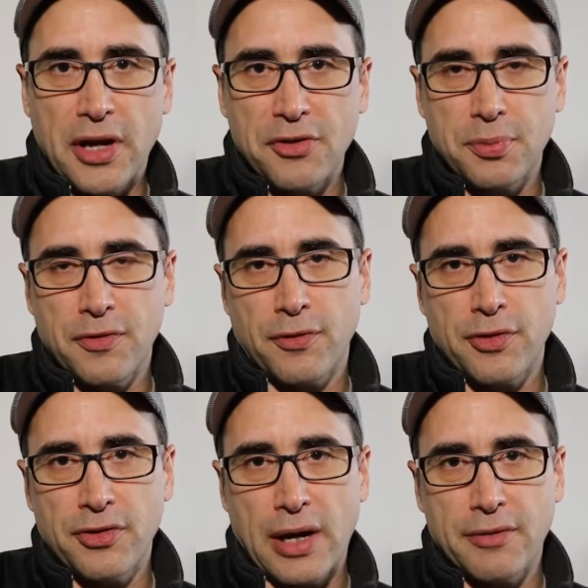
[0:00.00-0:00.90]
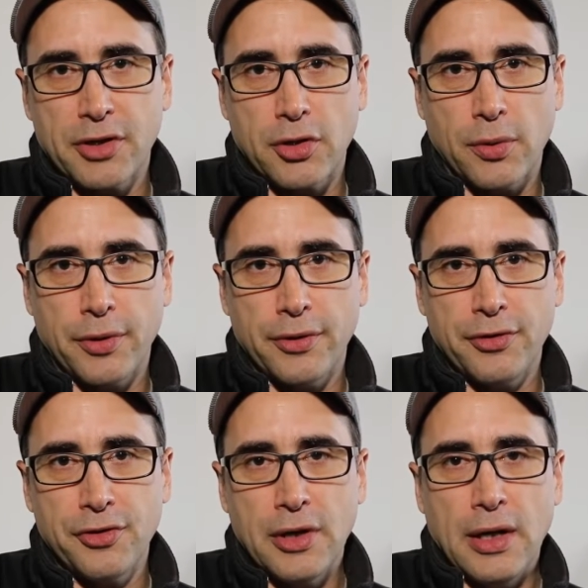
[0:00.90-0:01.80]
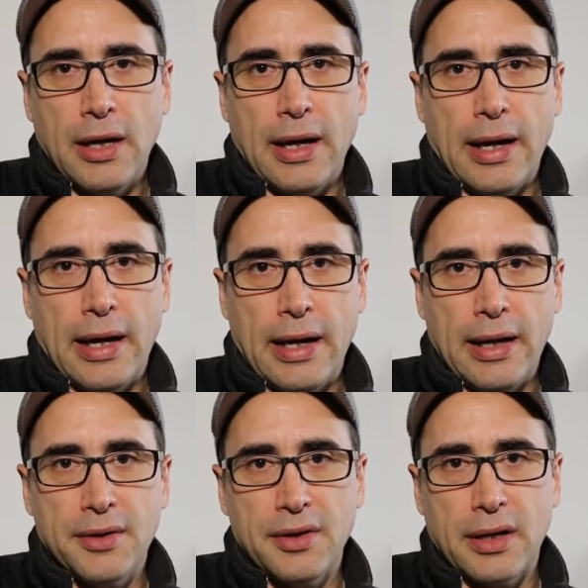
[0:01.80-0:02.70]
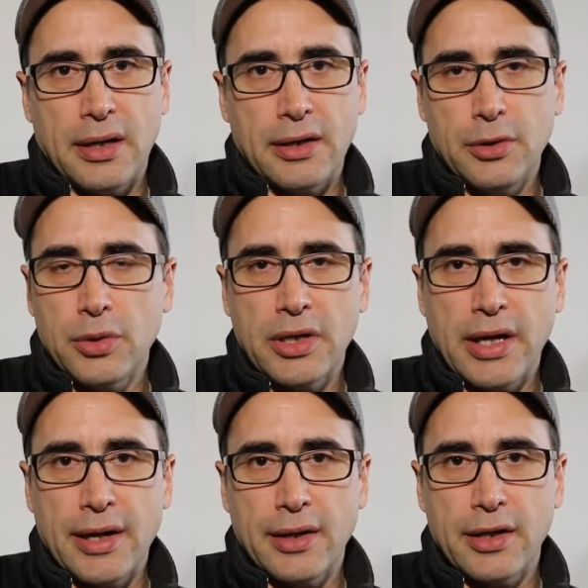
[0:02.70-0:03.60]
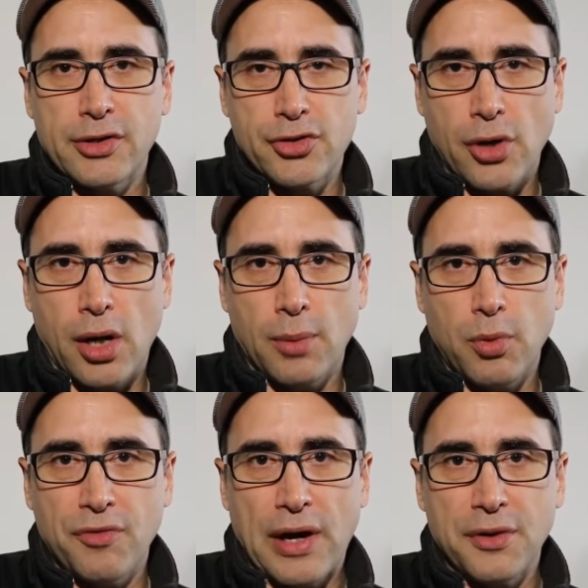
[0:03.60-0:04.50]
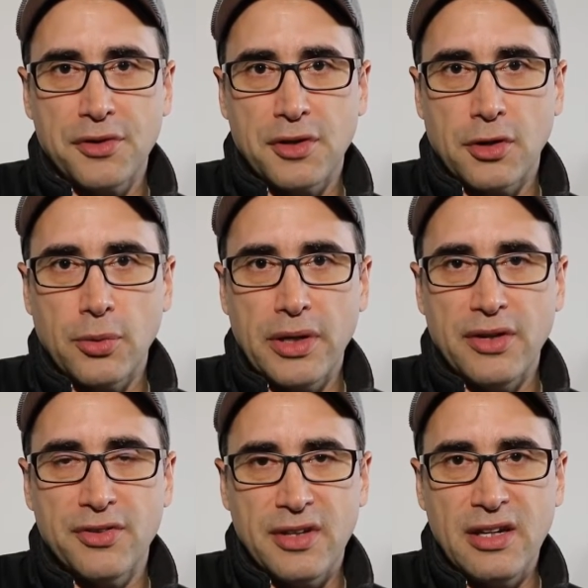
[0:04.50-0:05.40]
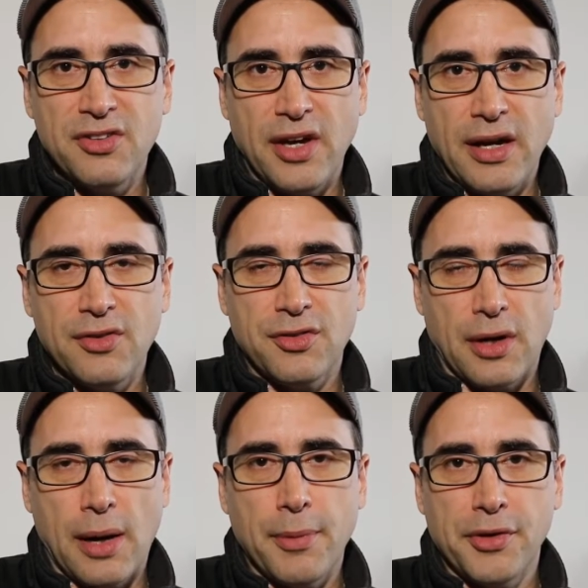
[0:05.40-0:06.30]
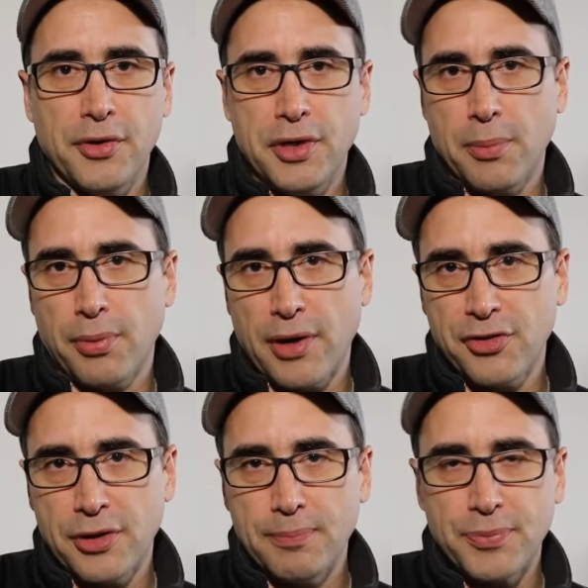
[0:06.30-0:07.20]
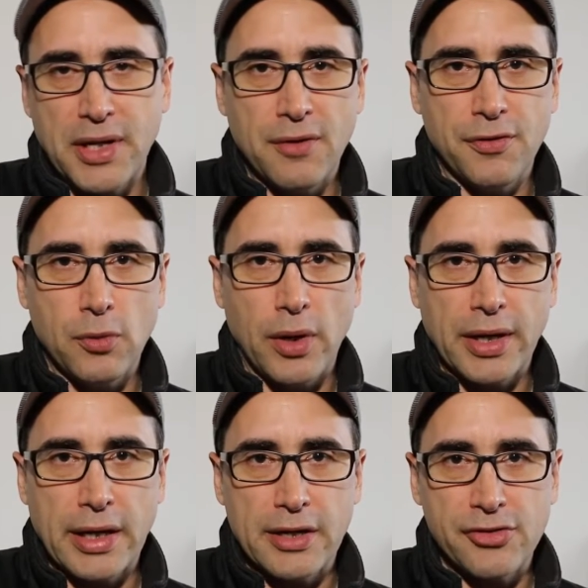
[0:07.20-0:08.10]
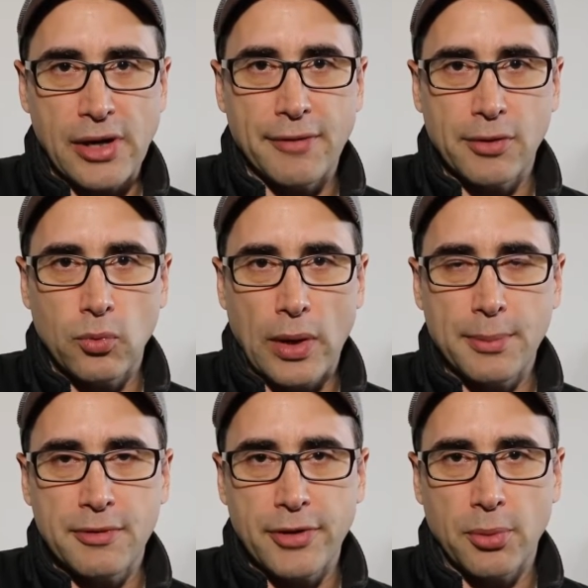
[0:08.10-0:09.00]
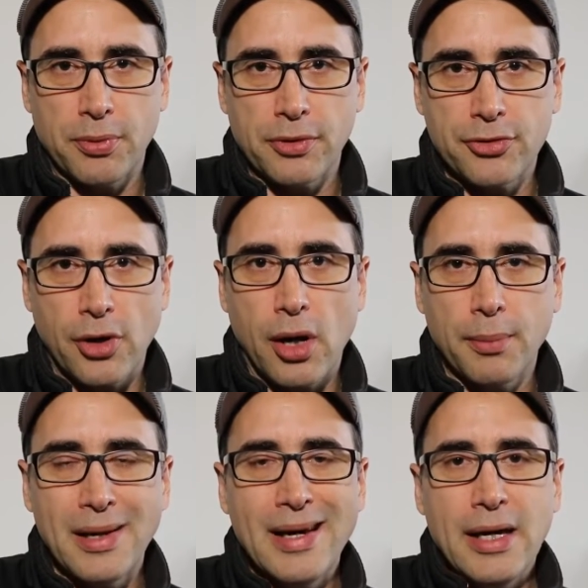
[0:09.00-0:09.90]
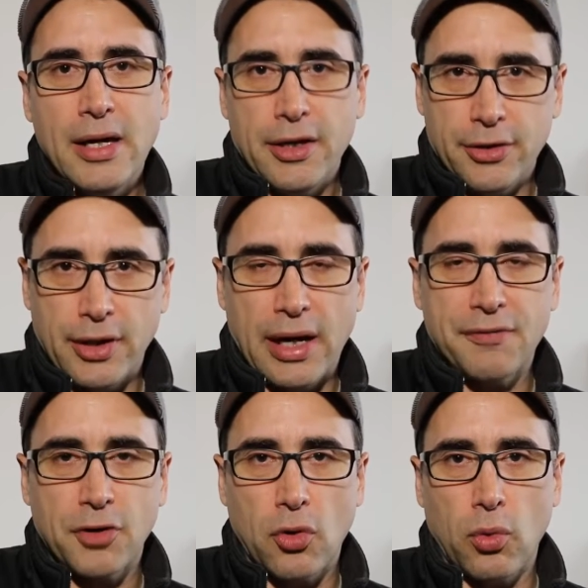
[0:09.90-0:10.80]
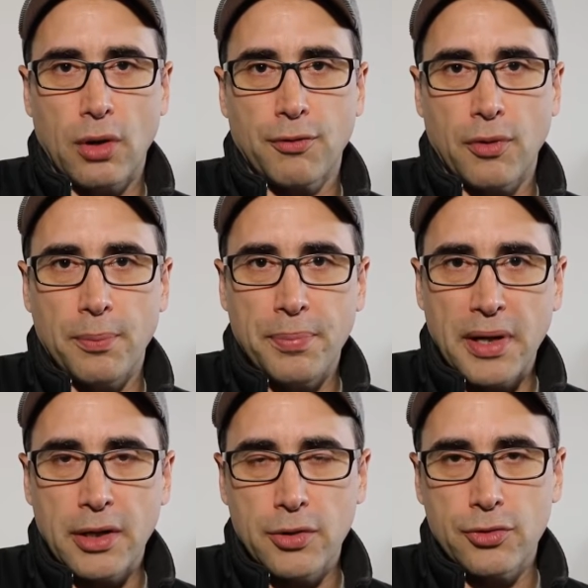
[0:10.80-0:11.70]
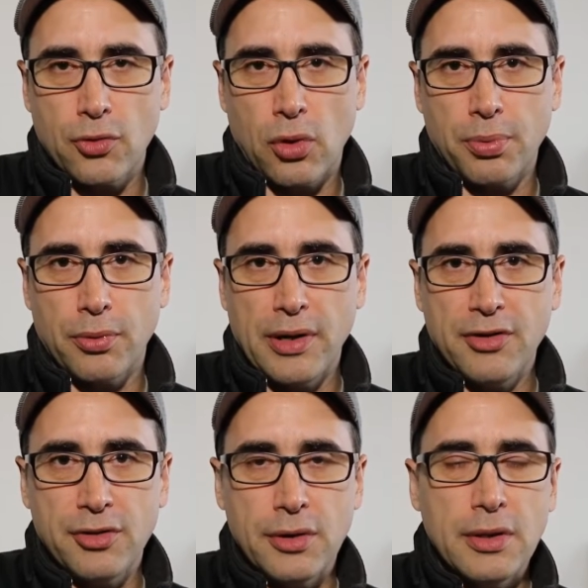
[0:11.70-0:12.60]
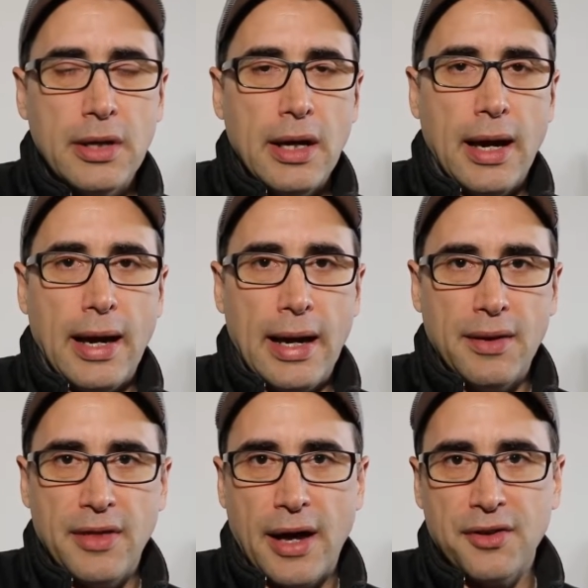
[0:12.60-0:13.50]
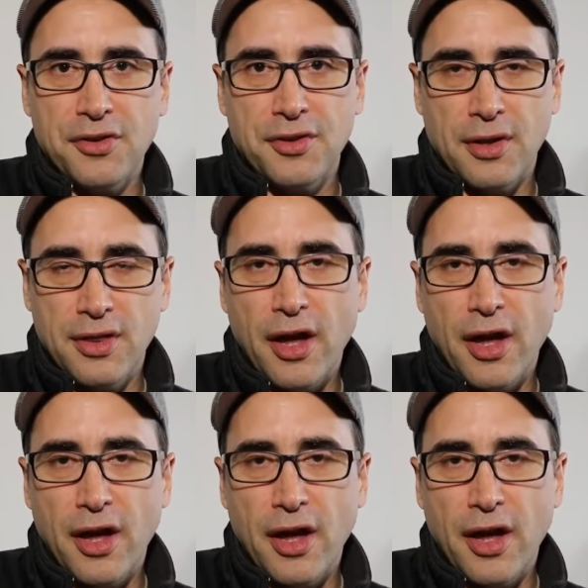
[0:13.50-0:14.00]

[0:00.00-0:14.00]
desperate for Java coders, and you could get a job without the degrees. These days, I'm under the impression if you want to get a Java web developer job, you're going to have to go work for a big, huge corporation, and thus